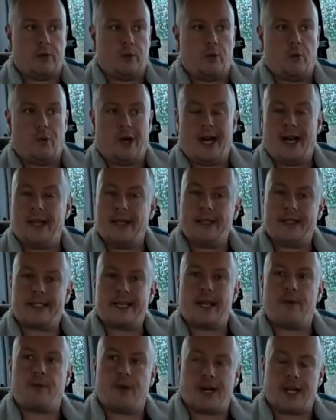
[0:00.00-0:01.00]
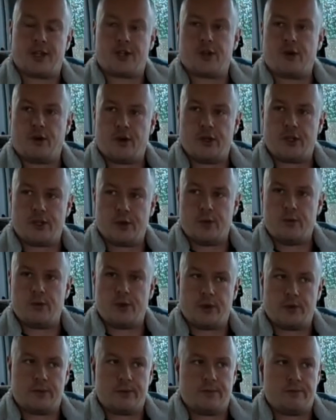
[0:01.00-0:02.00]
Although at the time when I started doing
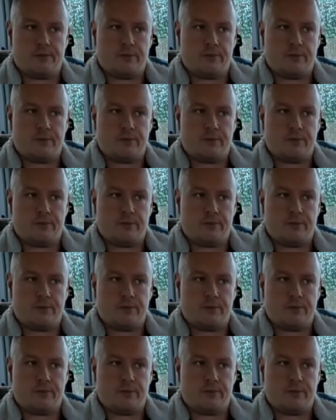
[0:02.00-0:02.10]
it,